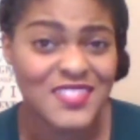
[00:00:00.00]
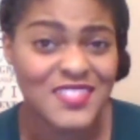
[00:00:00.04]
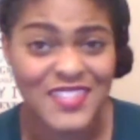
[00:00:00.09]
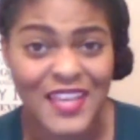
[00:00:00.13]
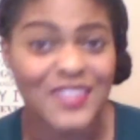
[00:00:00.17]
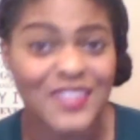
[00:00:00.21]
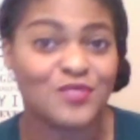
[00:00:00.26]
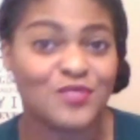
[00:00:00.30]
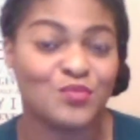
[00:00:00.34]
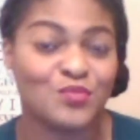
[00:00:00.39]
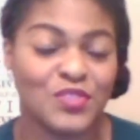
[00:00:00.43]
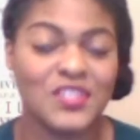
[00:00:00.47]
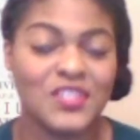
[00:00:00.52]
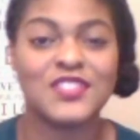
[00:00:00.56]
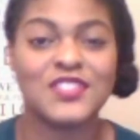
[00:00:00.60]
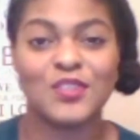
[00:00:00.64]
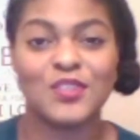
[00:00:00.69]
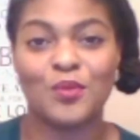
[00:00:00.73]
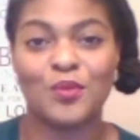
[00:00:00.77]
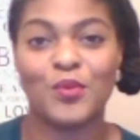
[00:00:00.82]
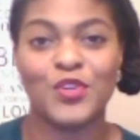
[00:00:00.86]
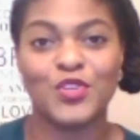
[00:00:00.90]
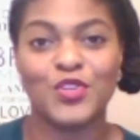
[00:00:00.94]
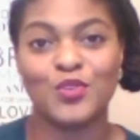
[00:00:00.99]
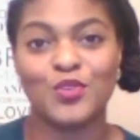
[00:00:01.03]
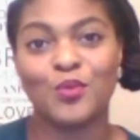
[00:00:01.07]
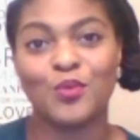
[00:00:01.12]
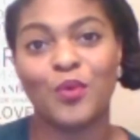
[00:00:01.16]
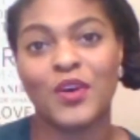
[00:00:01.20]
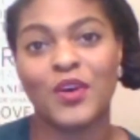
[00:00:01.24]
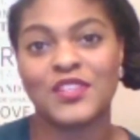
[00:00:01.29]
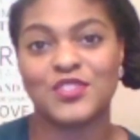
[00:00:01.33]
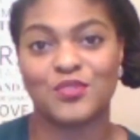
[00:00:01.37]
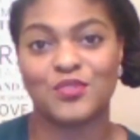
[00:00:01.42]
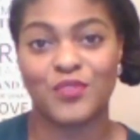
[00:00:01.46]
That's really someone you
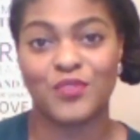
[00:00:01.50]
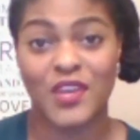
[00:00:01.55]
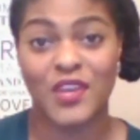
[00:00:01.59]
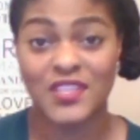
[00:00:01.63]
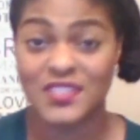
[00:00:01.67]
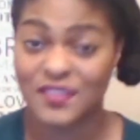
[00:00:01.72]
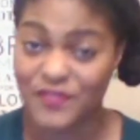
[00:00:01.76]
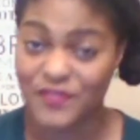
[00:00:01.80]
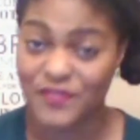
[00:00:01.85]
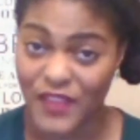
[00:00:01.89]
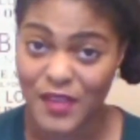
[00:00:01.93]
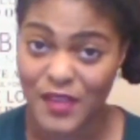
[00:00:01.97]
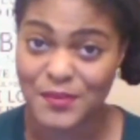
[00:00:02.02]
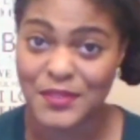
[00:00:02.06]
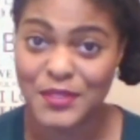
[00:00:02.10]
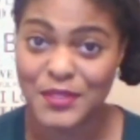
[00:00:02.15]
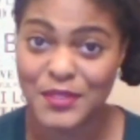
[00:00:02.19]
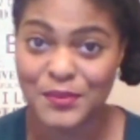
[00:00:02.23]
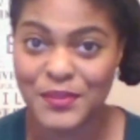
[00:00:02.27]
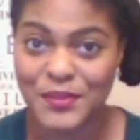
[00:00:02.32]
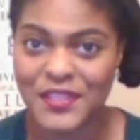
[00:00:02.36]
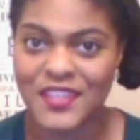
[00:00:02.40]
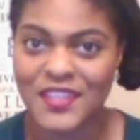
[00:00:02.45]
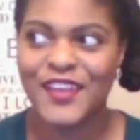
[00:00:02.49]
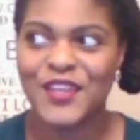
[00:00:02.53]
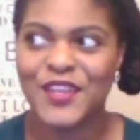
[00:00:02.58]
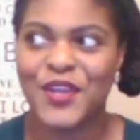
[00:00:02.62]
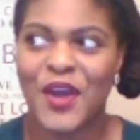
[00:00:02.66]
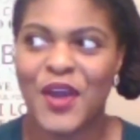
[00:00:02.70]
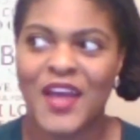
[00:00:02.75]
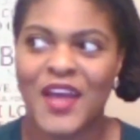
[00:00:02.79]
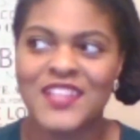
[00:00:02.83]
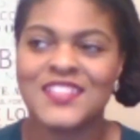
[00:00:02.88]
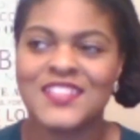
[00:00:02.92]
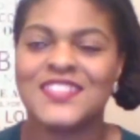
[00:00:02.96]
want to raise a family with? You
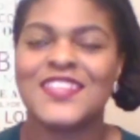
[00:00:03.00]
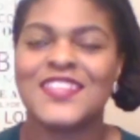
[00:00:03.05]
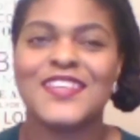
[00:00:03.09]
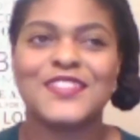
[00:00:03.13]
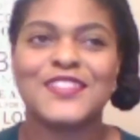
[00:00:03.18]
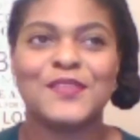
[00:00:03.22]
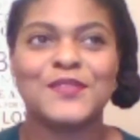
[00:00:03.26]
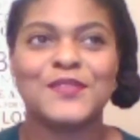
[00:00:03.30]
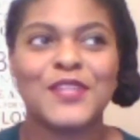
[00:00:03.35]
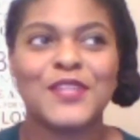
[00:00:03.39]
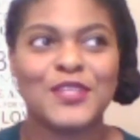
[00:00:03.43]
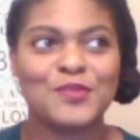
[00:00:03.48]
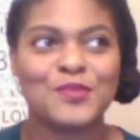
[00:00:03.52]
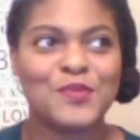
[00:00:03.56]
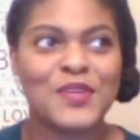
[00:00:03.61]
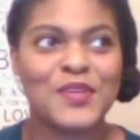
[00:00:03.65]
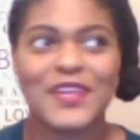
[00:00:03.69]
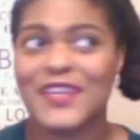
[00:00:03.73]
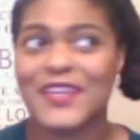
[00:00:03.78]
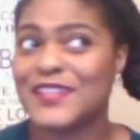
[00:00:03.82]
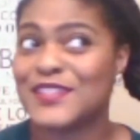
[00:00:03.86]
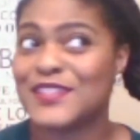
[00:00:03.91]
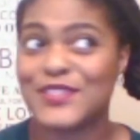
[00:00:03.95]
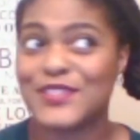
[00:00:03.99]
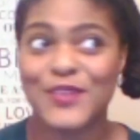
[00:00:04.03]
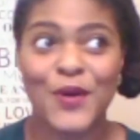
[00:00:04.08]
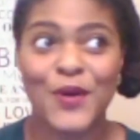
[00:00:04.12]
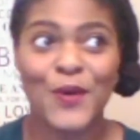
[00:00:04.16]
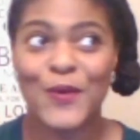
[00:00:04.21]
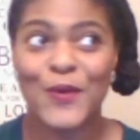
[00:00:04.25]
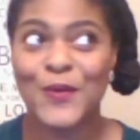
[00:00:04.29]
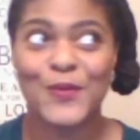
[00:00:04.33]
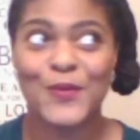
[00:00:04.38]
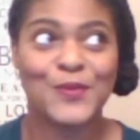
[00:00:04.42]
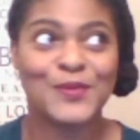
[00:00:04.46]
know, I think sometimes we can get
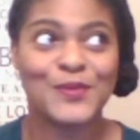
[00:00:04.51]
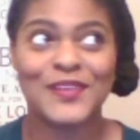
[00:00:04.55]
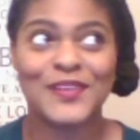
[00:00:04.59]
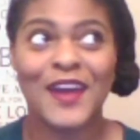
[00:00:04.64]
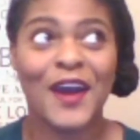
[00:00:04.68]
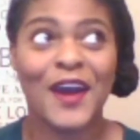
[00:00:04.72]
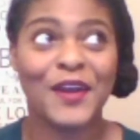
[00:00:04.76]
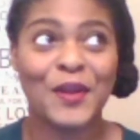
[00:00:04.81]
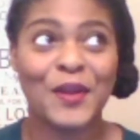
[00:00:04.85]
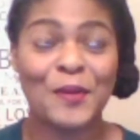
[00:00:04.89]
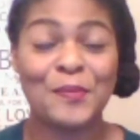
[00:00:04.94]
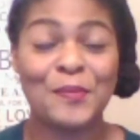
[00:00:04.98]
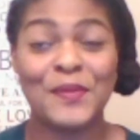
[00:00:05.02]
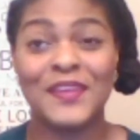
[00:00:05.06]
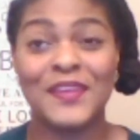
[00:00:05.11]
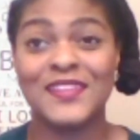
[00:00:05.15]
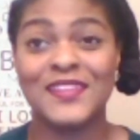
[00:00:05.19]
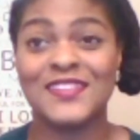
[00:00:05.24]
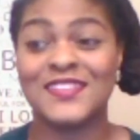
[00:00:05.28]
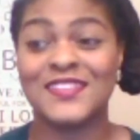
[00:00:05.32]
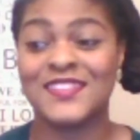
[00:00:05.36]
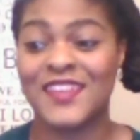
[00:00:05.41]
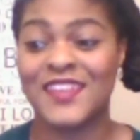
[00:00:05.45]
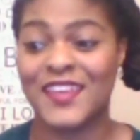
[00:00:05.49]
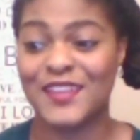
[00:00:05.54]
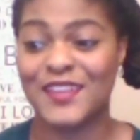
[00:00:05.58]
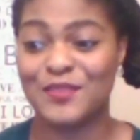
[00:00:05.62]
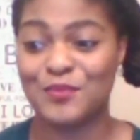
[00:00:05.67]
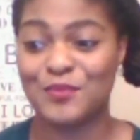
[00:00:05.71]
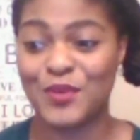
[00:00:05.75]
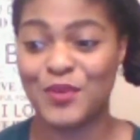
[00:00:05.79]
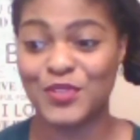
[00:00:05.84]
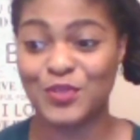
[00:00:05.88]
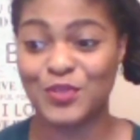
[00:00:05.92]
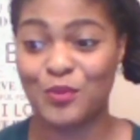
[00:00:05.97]
so caught up in,
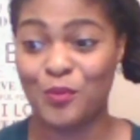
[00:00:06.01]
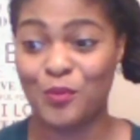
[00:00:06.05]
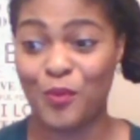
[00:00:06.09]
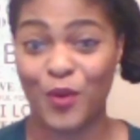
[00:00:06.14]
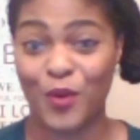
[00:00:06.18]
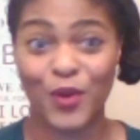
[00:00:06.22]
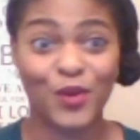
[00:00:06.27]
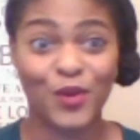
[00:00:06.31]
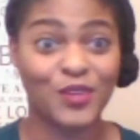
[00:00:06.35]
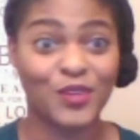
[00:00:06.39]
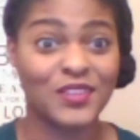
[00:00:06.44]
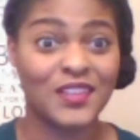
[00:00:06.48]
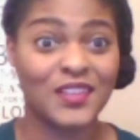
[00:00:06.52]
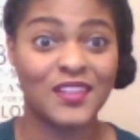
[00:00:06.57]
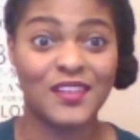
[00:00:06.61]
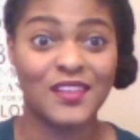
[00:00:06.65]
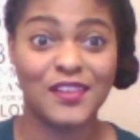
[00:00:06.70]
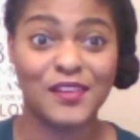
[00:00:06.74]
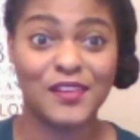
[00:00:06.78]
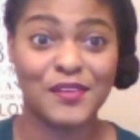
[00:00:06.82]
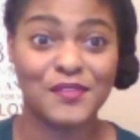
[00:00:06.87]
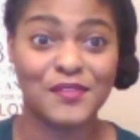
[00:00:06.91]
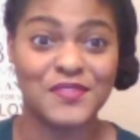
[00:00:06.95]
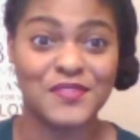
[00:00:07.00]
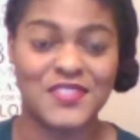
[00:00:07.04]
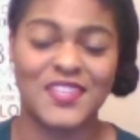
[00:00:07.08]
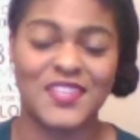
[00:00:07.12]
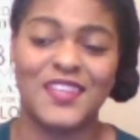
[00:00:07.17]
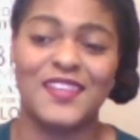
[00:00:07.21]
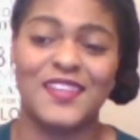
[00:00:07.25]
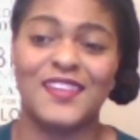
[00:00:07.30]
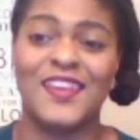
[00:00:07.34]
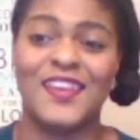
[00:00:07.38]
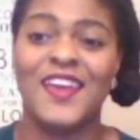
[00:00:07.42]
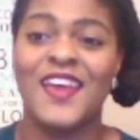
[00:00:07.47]
in what the world loves,
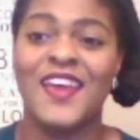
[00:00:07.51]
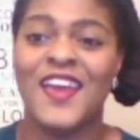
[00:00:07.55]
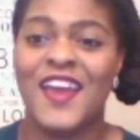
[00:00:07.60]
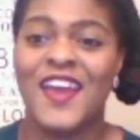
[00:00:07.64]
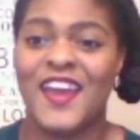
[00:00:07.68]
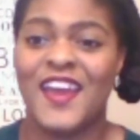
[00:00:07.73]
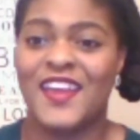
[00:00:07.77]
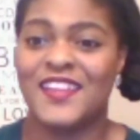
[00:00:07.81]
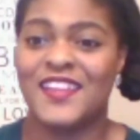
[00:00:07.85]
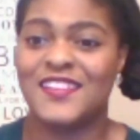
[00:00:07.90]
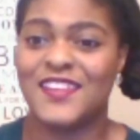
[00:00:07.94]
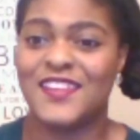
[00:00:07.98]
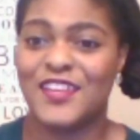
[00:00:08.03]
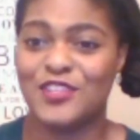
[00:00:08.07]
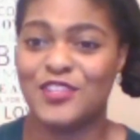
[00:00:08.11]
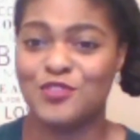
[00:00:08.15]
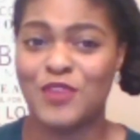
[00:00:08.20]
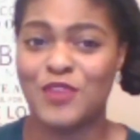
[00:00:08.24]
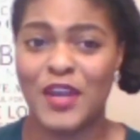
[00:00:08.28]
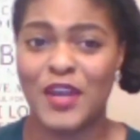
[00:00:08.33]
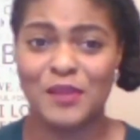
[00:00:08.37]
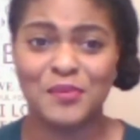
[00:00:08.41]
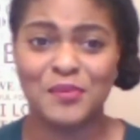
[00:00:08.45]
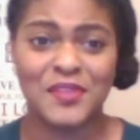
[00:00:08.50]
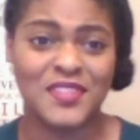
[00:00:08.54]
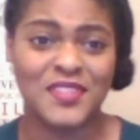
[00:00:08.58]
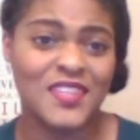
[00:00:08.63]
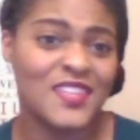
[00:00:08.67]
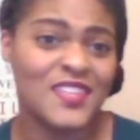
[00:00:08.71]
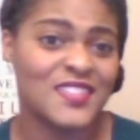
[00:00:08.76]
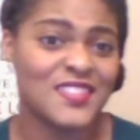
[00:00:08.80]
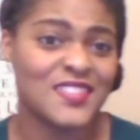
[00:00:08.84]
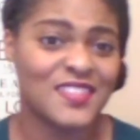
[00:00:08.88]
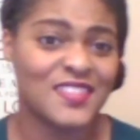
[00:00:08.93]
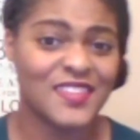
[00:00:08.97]
and And, and you gotta be
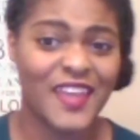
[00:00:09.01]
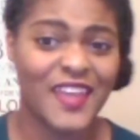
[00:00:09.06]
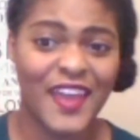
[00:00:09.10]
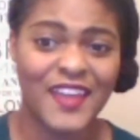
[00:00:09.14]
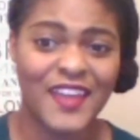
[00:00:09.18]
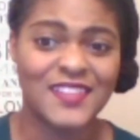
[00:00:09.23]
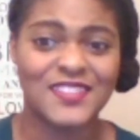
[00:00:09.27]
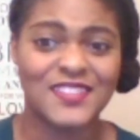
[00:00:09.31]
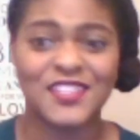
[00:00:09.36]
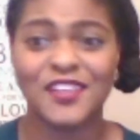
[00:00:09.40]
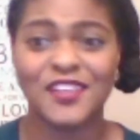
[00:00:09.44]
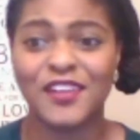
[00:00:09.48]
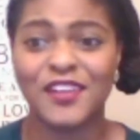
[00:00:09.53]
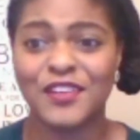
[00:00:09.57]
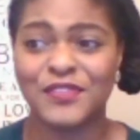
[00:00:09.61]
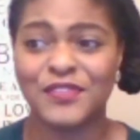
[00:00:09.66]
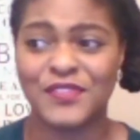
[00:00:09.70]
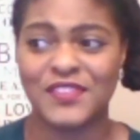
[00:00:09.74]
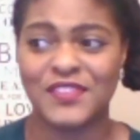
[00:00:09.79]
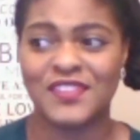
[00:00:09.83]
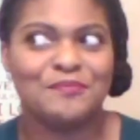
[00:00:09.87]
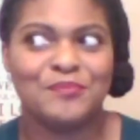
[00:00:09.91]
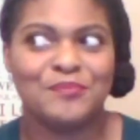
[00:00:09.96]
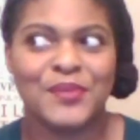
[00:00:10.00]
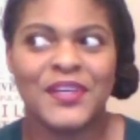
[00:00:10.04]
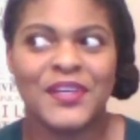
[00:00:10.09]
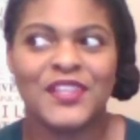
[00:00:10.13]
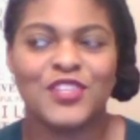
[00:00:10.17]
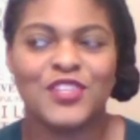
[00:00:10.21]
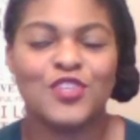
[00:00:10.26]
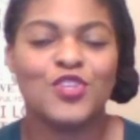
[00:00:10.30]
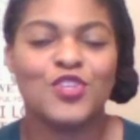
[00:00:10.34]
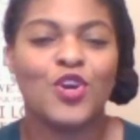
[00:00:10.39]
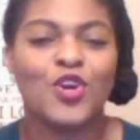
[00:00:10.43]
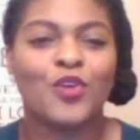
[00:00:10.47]
this and that, tough, and but
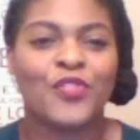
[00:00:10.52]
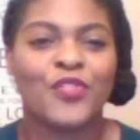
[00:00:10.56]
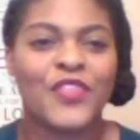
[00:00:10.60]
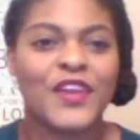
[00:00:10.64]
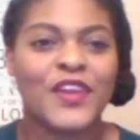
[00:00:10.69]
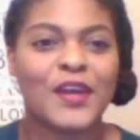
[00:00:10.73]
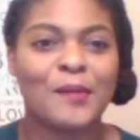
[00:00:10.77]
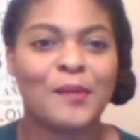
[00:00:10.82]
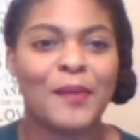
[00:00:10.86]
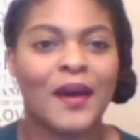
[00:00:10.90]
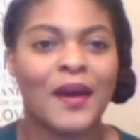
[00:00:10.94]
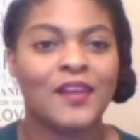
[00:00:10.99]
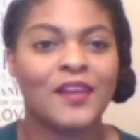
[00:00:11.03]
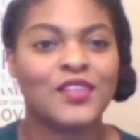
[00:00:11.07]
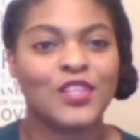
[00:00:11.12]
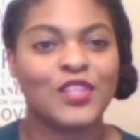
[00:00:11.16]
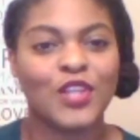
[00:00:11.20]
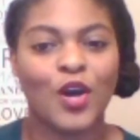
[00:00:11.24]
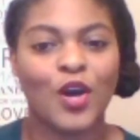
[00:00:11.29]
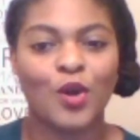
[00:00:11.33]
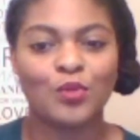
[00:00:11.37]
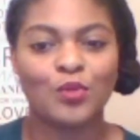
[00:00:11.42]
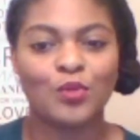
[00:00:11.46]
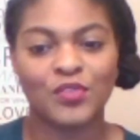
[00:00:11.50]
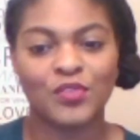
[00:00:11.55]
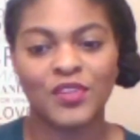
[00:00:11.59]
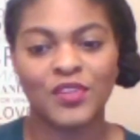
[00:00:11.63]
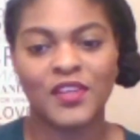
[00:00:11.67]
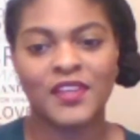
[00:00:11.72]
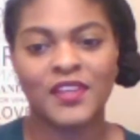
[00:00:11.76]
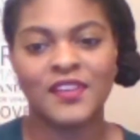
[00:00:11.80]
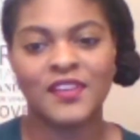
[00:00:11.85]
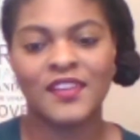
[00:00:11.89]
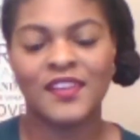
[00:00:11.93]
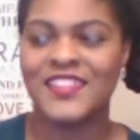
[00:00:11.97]
you don't think about in the long
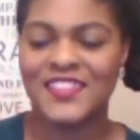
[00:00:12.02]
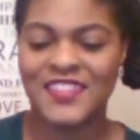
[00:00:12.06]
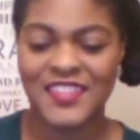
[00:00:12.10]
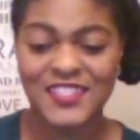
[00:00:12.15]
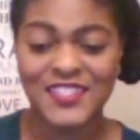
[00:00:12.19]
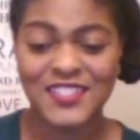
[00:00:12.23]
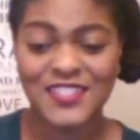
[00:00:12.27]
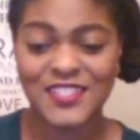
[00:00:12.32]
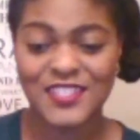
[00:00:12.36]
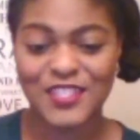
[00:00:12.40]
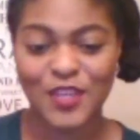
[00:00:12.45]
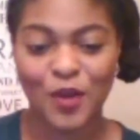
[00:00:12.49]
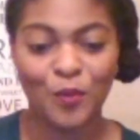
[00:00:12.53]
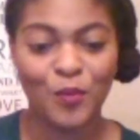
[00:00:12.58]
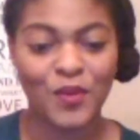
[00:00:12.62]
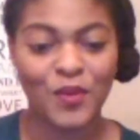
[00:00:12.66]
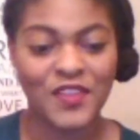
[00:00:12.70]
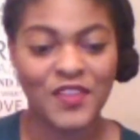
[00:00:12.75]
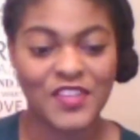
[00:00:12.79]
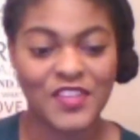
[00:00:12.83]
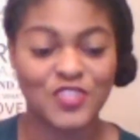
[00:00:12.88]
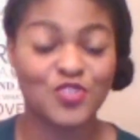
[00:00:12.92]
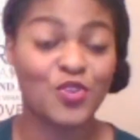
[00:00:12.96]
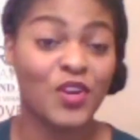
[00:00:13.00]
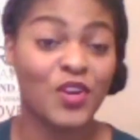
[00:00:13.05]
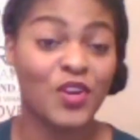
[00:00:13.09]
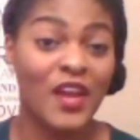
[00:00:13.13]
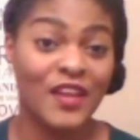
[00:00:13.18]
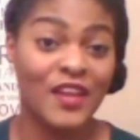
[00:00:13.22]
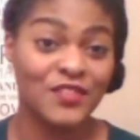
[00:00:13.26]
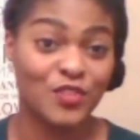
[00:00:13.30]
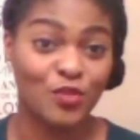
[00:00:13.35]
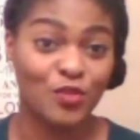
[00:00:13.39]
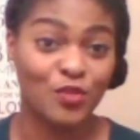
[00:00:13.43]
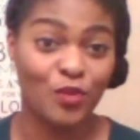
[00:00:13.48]
run, this is someone that you're gonna
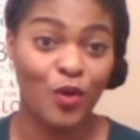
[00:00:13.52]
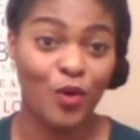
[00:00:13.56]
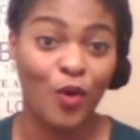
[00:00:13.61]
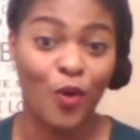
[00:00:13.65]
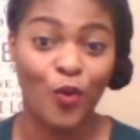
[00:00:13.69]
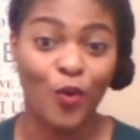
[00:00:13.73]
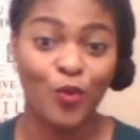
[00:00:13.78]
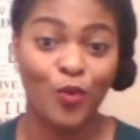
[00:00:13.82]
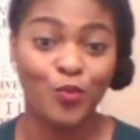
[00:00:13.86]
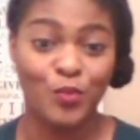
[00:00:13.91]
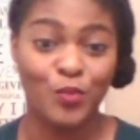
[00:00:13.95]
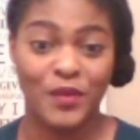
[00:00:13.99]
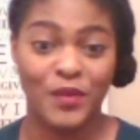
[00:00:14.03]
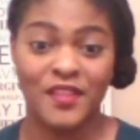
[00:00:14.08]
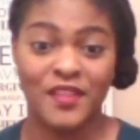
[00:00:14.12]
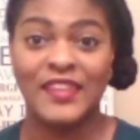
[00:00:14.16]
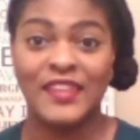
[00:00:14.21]
have to grow old with.